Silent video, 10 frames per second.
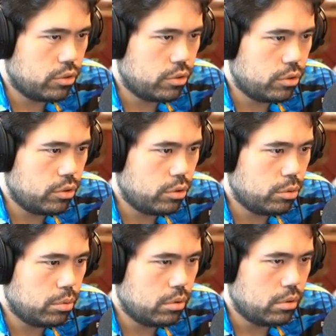
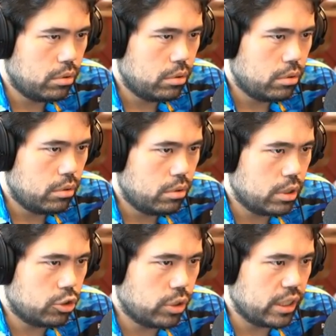D2. I'm
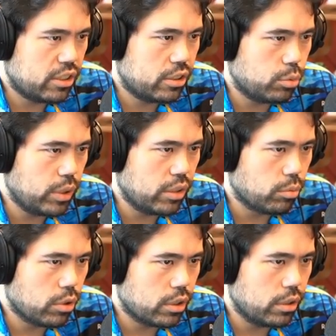gonna try to swing the
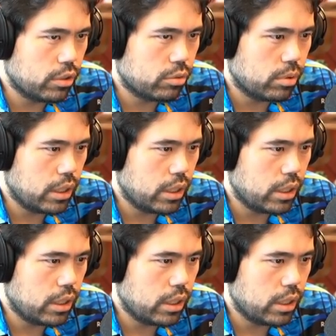rook in this way.